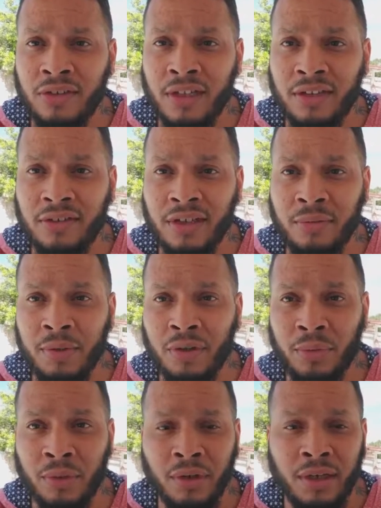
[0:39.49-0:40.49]
He's got 7
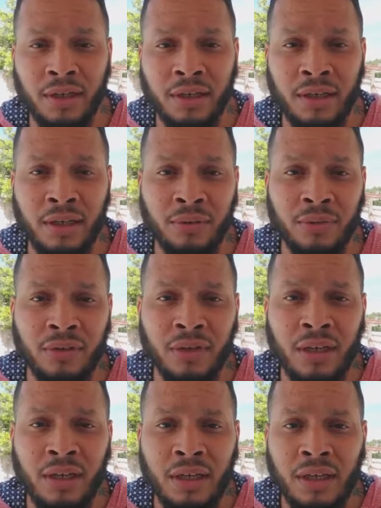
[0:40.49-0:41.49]
career knockouts
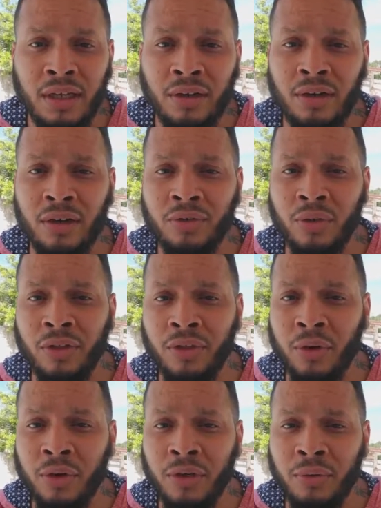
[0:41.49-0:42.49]
in
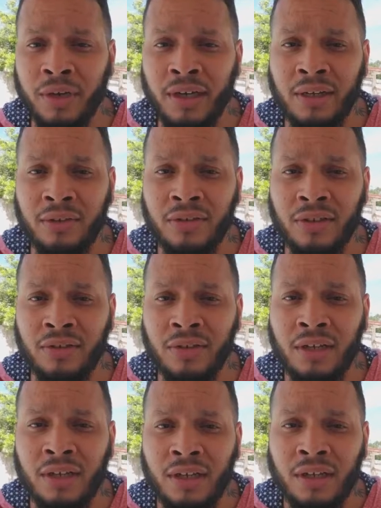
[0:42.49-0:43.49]
130 rounds. He's
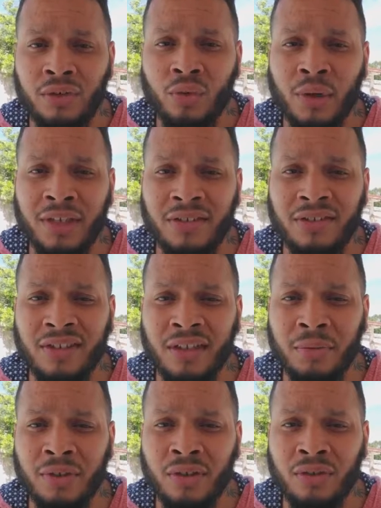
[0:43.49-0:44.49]

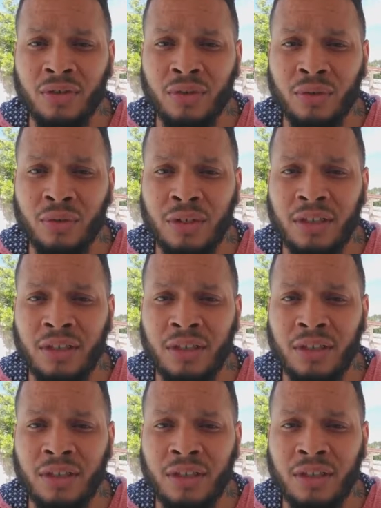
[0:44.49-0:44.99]
27 years old.